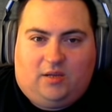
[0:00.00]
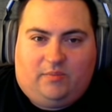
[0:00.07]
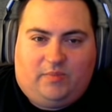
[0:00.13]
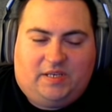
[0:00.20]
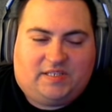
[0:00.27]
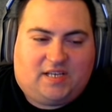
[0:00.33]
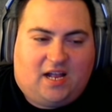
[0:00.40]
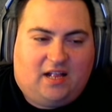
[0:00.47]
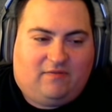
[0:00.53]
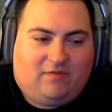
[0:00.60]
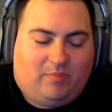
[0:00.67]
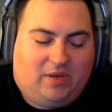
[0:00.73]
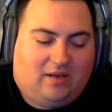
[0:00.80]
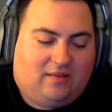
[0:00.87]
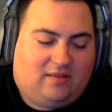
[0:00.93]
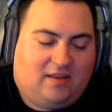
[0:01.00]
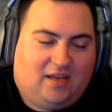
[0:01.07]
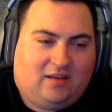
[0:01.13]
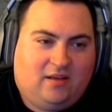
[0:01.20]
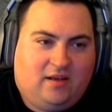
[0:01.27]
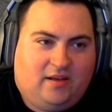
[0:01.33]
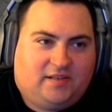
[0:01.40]
is kind of a big
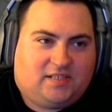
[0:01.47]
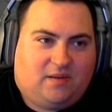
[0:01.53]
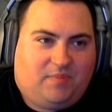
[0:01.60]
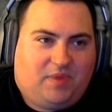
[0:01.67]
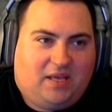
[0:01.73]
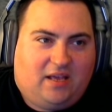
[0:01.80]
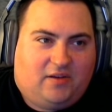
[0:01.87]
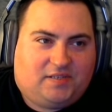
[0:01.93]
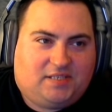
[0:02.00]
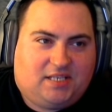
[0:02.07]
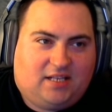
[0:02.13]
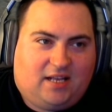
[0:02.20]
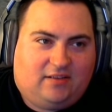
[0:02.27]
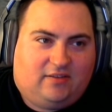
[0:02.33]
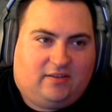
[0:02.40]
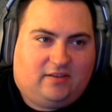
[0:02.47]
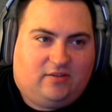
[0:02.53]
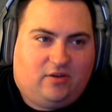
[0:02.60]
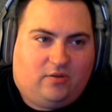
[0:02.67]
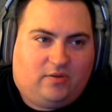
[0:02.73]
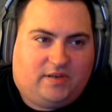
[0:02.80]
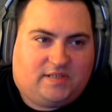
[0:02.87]
thing. Something else that I did
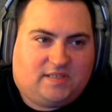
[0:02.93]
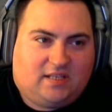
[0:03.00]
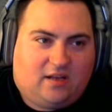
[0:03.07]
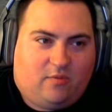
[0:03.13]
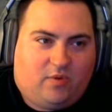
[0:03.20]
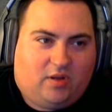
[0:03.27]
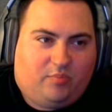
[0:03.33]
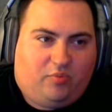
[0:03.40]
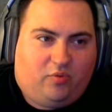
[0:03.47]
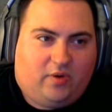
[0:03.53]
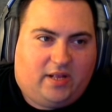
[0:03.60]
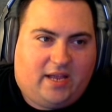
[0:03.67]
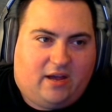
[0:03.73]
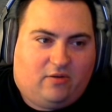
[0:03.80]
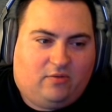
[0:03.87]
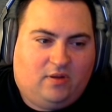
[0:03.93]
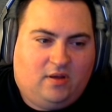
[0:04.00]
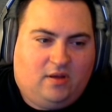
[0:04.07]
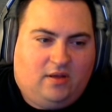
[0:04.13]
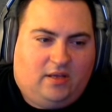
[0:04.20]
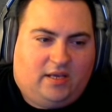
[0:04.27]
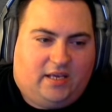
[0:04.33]
notice that I want to point out
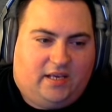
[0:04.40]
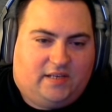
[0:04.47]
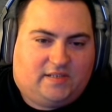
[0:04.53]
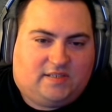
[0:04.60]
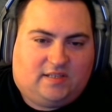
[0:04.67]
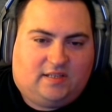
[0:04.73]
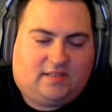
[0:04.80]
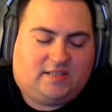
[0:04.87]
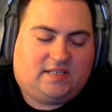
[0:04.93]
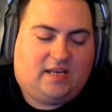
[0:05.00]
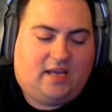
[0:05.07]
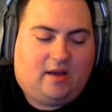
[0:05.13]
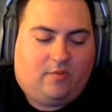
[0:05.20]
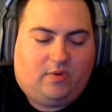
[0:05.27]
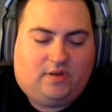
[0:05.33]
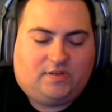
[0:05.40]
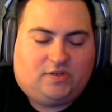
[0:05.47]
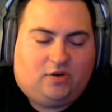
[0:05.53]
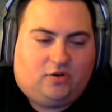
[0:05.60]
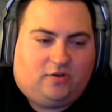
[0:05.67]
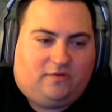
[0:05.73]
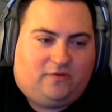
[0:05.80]
is, let's say I want to
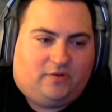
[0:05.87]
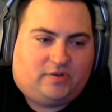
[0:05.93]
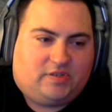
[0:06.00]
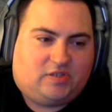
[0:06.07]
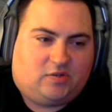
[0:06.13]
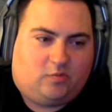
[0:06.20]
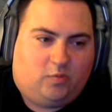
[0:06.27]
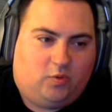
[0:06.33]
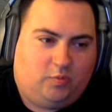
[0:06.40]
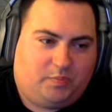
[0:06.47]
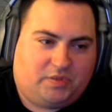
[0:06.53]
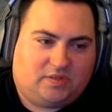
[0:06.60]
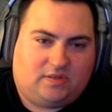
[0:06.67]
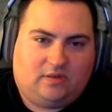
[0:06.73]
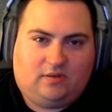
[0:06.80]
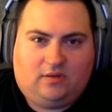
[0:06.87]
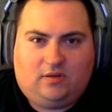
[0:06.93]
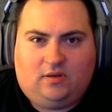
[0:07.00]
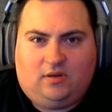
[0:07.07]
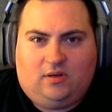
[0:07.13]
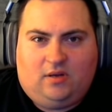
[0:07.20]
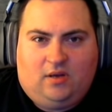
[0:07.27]
search for swoops.
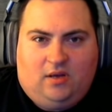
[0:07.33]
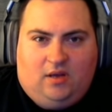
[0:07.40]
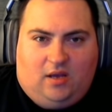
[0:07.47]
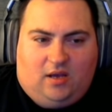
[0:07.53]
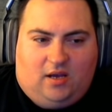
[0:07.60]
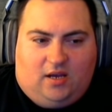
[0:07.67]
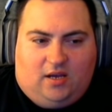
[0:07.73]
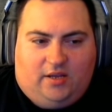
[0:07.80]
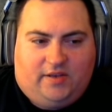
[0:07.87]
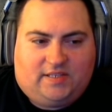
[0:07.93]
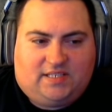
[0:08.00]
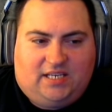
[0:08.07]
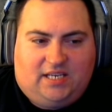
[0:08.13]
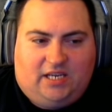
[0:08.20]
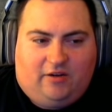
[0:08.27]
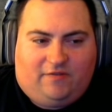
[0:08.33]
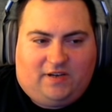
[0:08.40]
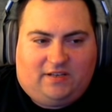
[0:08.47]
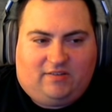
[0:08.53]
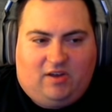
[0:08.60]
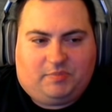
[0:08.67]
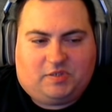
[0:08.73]
You can see here if
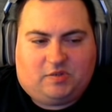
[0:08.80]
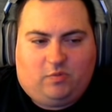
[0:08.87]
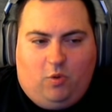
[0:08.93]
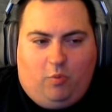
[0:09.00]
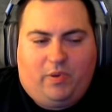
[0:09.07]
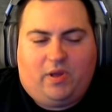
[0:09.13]
I type swoop